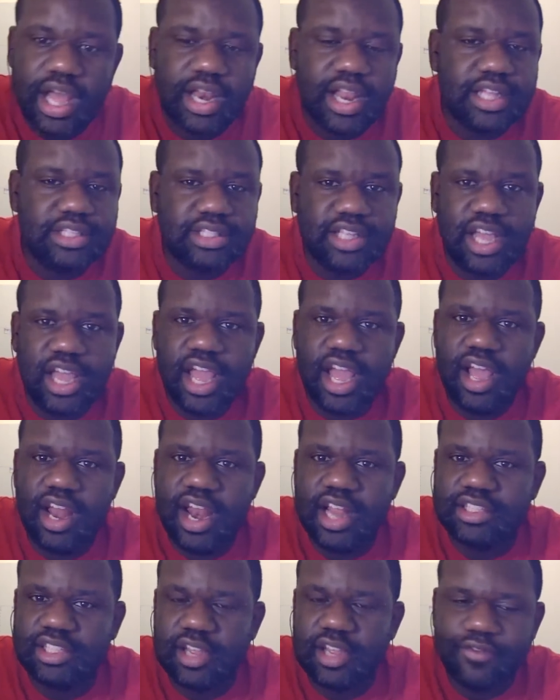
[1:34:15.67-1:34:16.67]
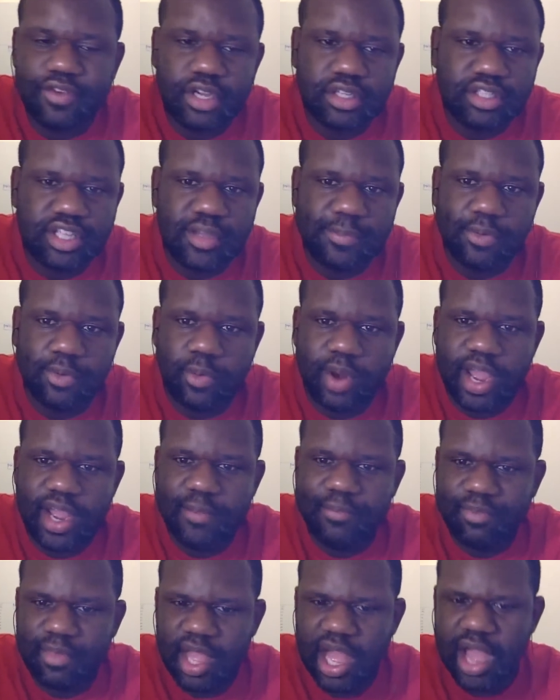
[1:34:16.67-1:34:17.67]
let's say for example,
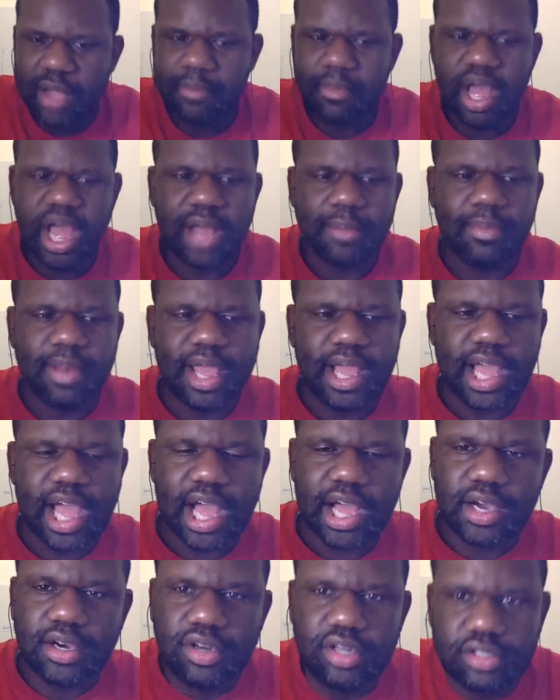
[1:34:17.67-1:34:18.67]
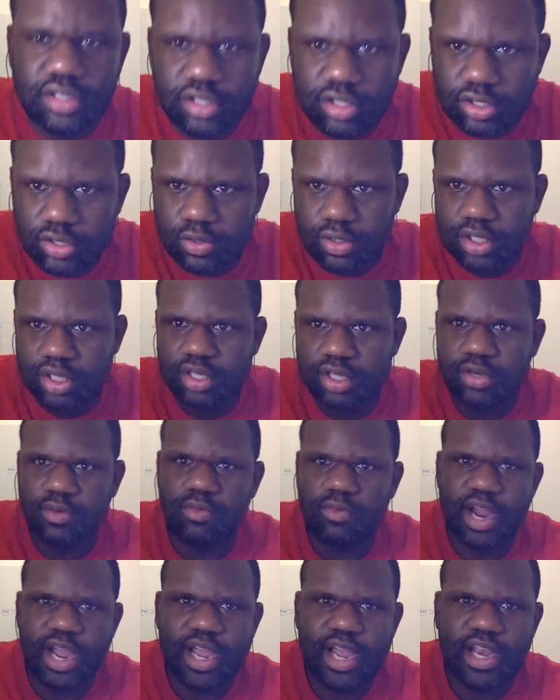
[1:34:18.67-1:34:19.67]
right? I'm like I go to Sasua,
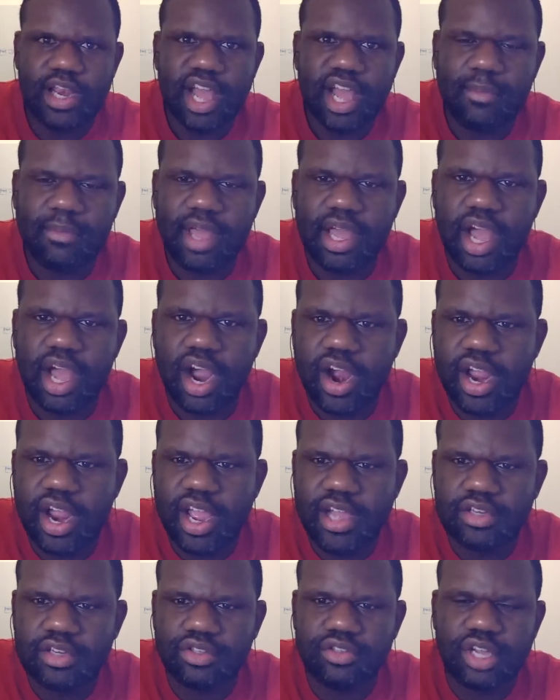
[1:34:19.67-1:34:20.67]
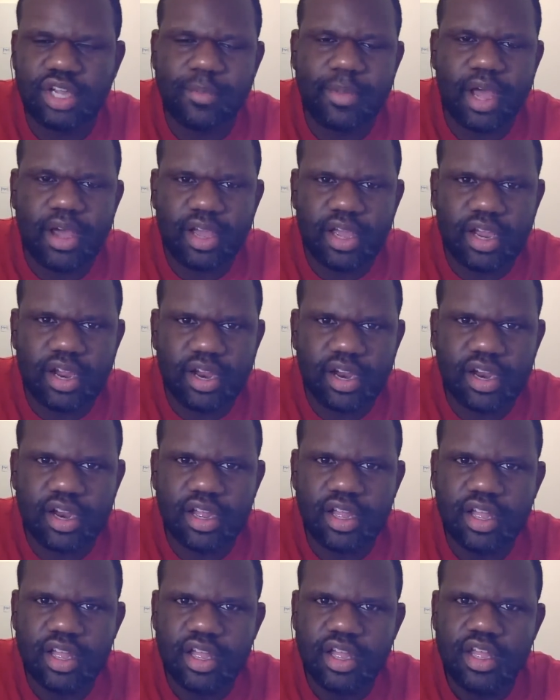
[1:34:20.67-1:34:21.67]
right? I'm like, all right, Andrew, I'm out
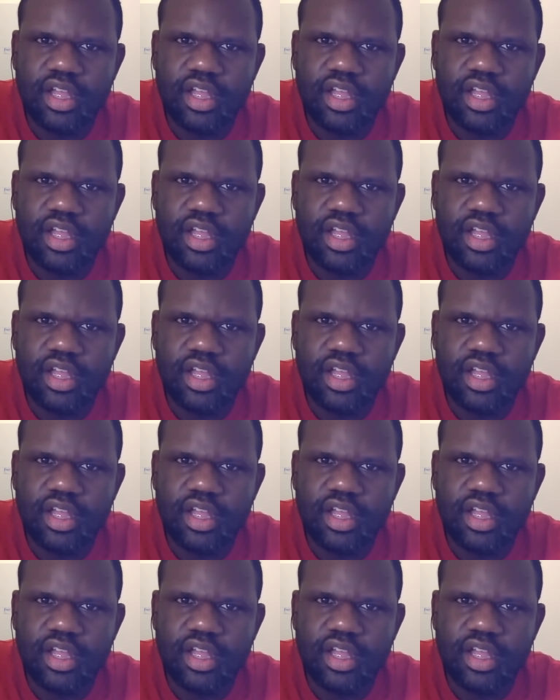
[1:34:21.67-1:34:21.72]
here.